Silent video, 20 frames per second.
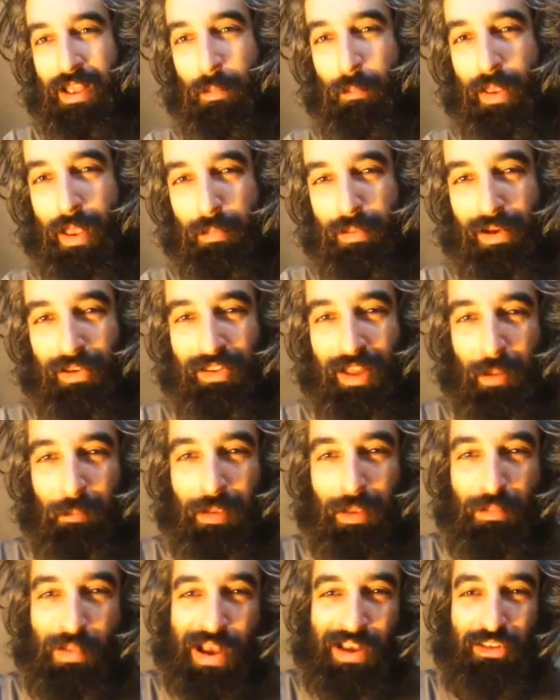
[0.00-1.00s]

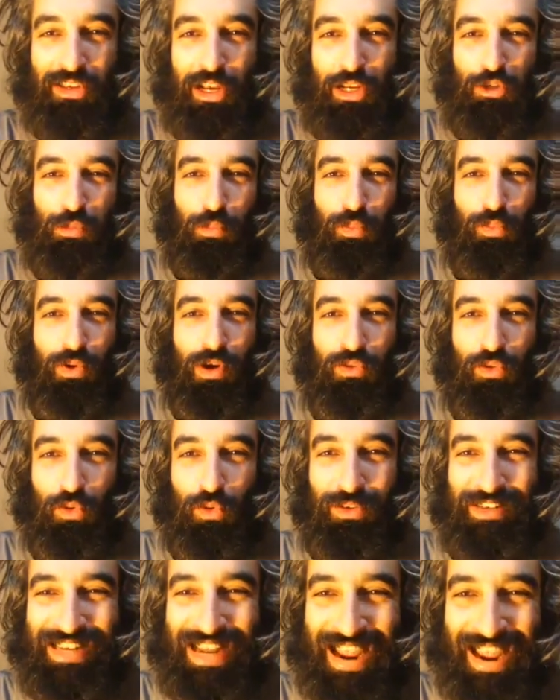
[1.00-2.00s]
PayPal.me backslash
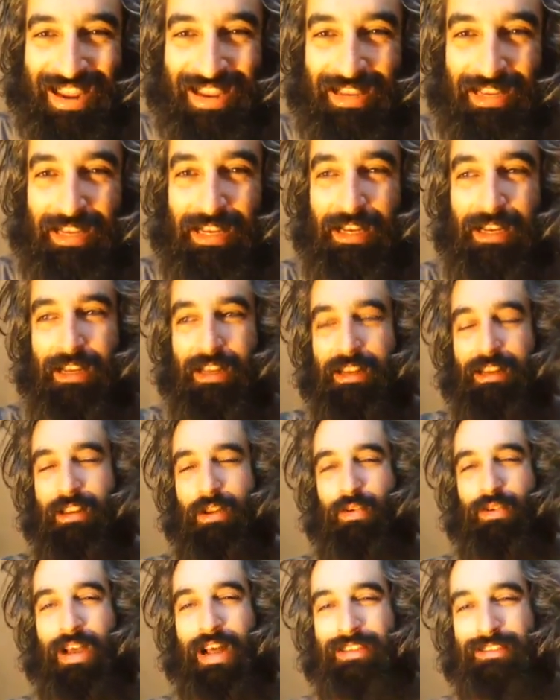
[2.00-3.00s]
brother dank, no
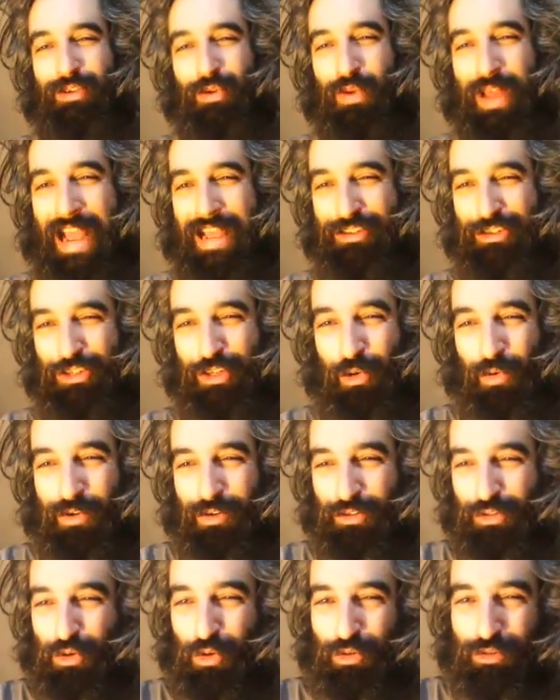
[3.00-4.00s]
dots, no dashes, no
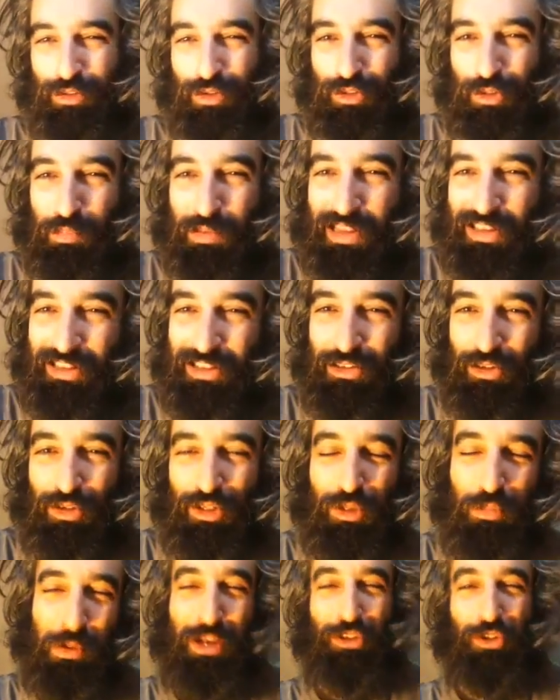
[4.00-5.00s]
underscores, no spaces, or
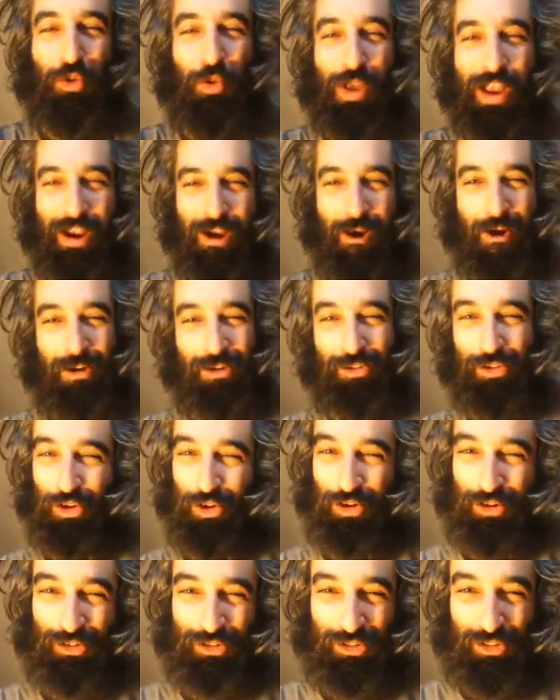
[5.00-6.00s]
special
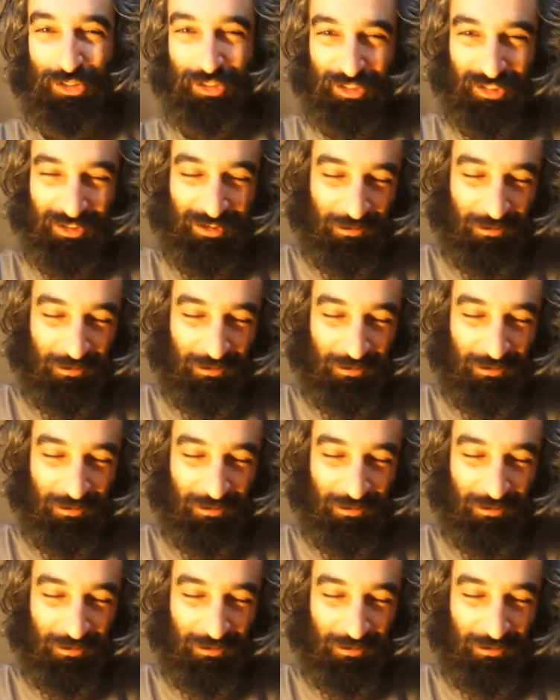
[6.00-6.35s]
characters.